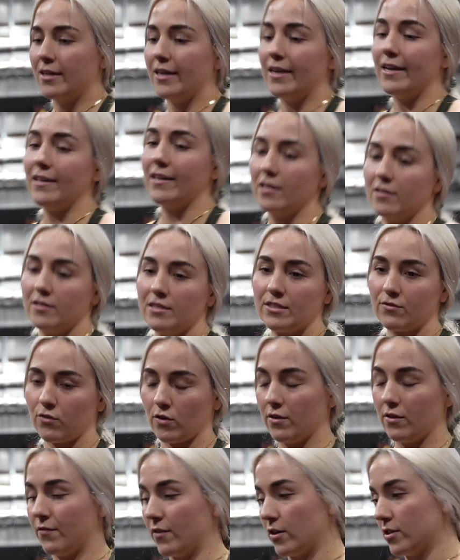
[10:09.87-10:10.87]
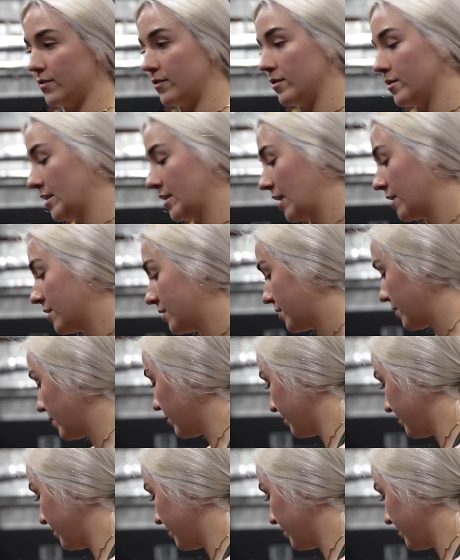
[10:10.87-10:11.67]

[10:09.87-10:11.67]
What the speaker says: in at least for the first few sets. So